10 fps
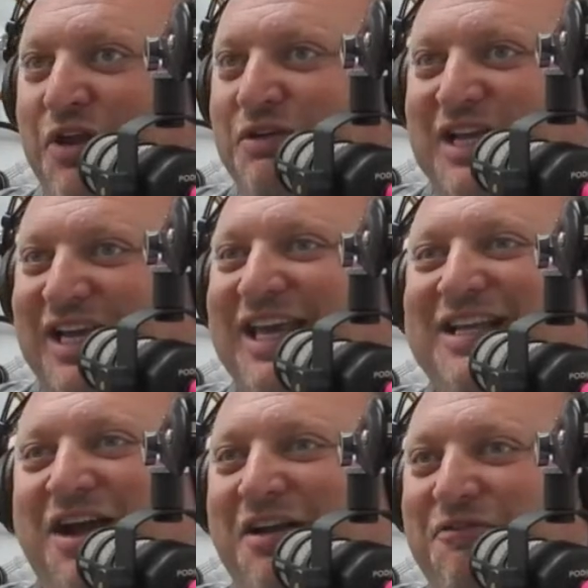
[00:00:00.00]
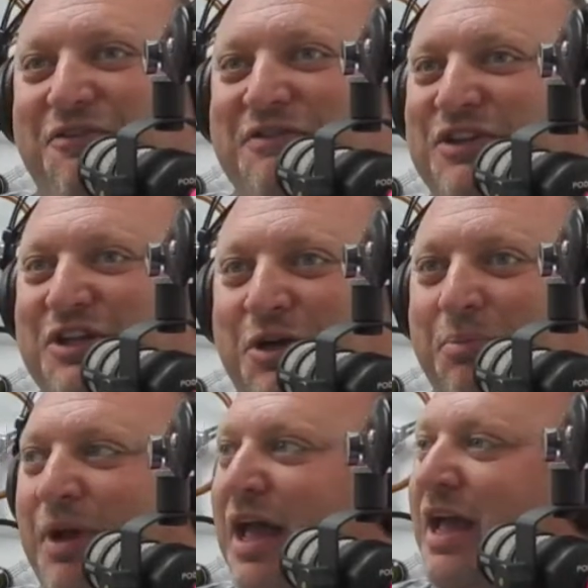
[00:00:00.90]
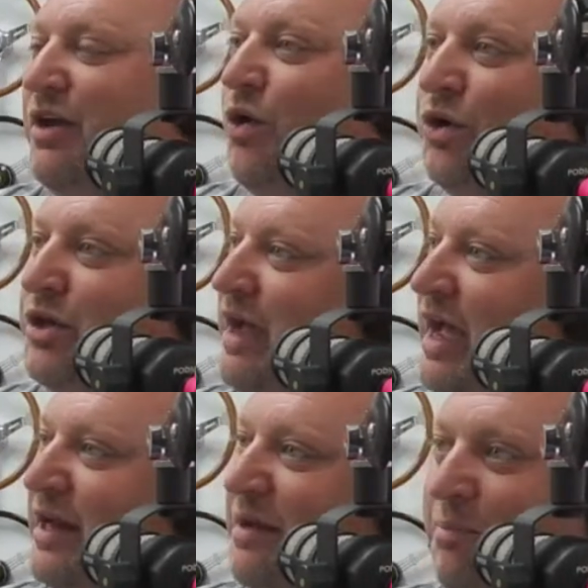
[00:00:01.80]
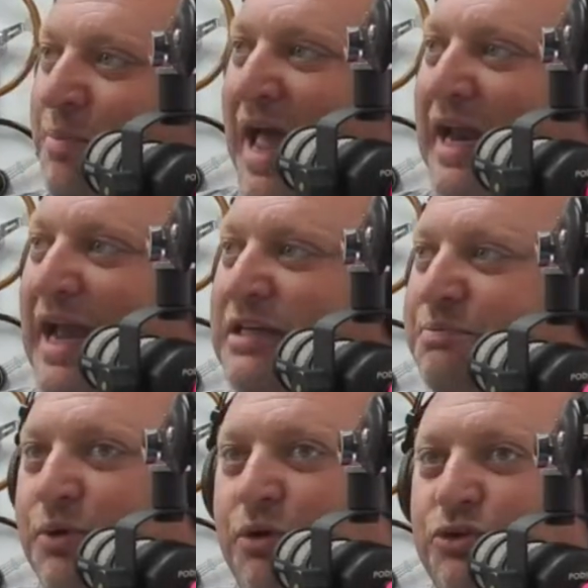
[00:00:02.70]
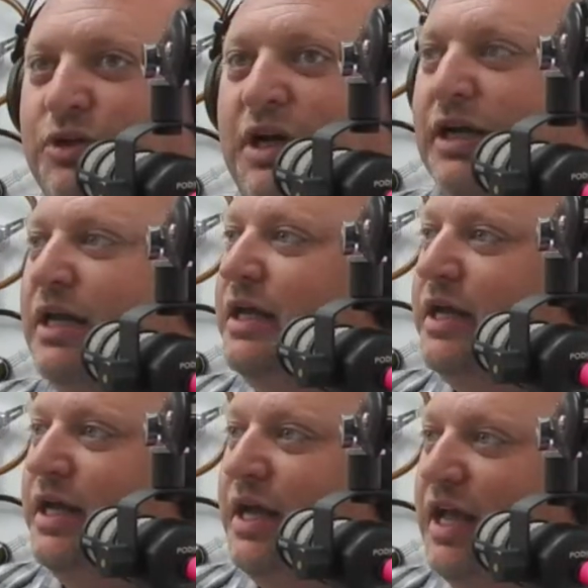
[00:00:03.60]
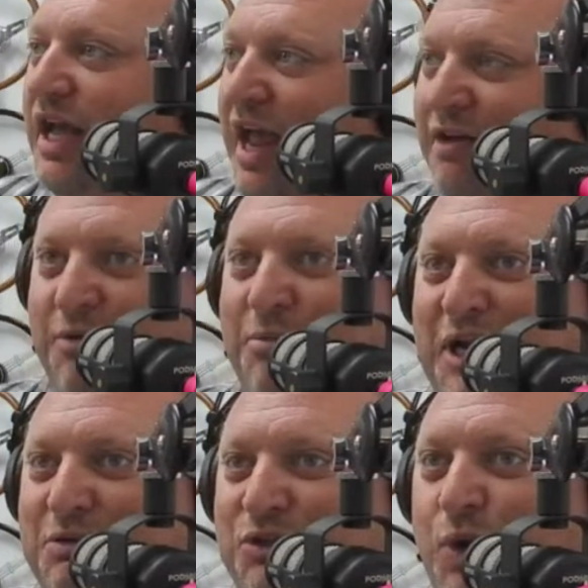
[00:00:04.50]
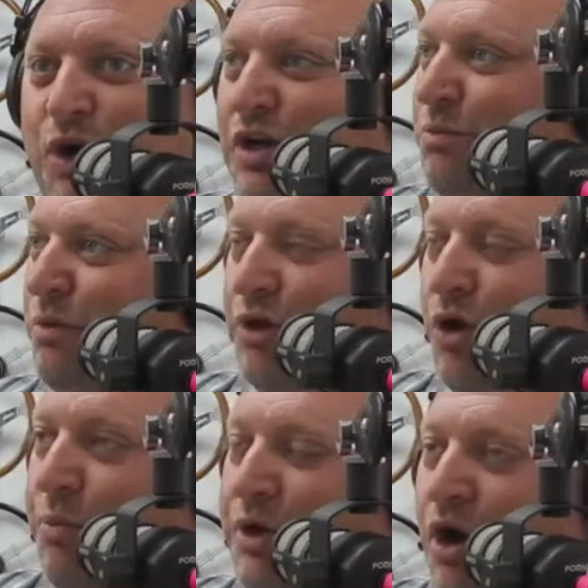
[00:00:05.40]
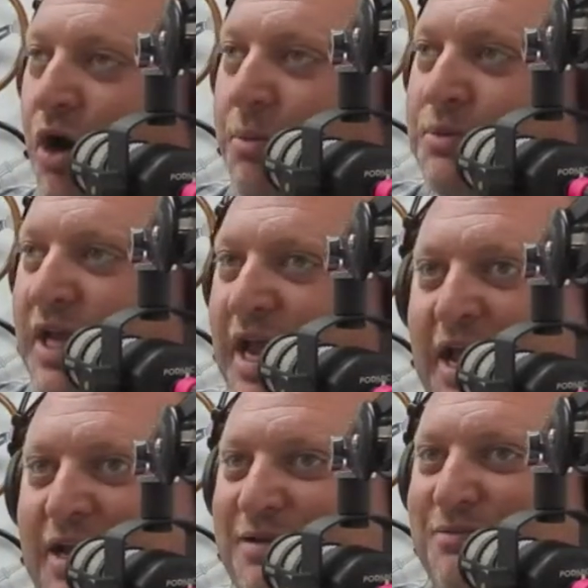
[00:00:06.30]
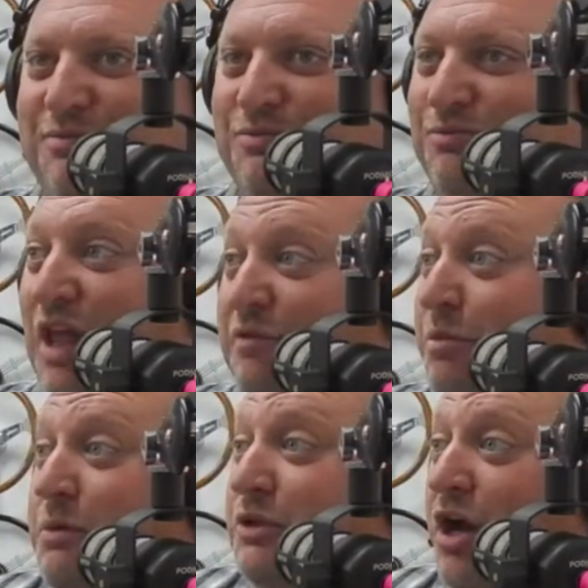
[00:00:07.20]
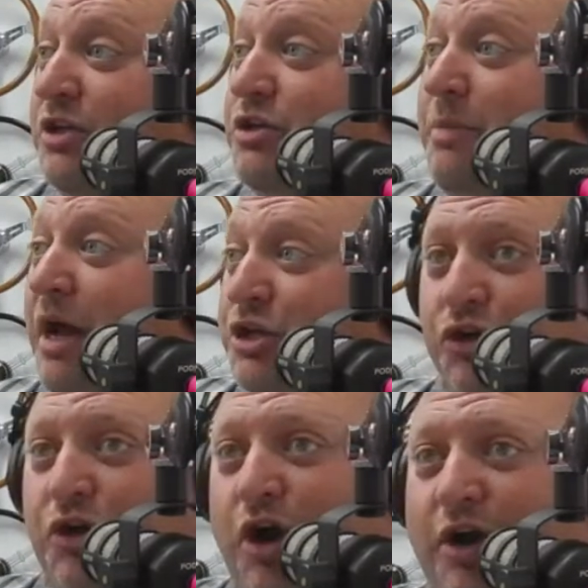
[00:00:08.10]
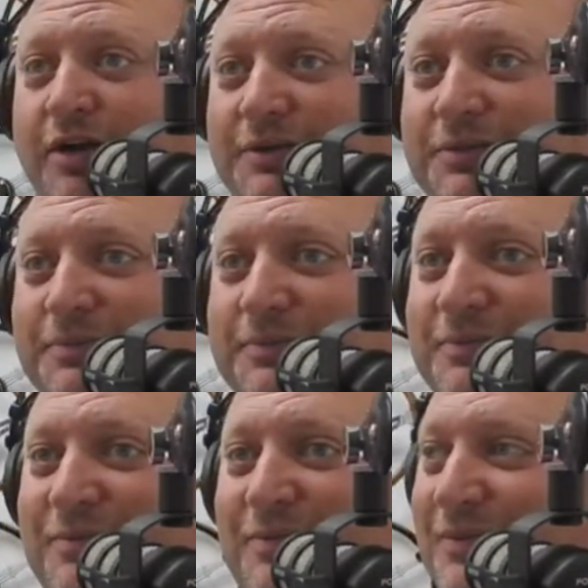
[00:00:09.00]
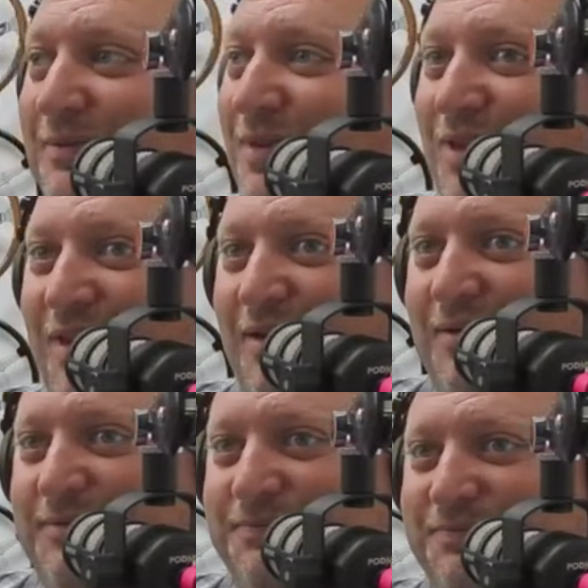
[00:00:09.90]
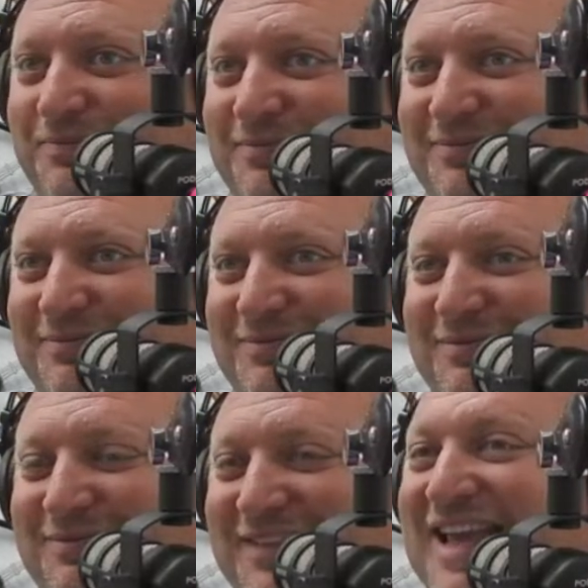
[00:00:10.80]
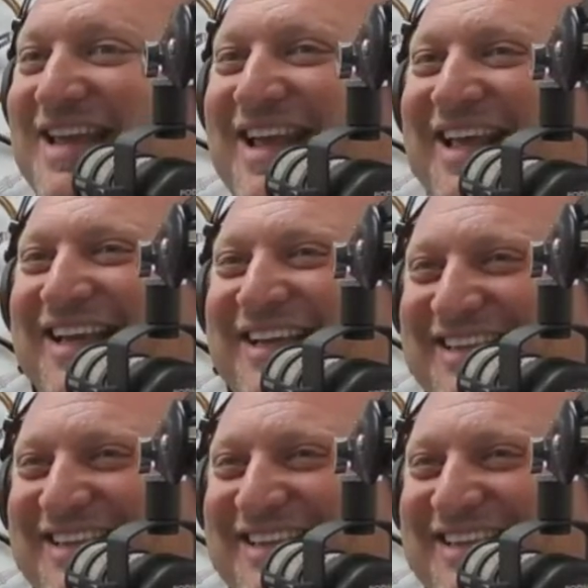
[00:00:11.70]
was a kid on a 50 dirt bike or you had a badass pro truck, everybody was welcome with open arms, and everybody want to talk to you about your car. The Yeti riding the shark on top of a party bus.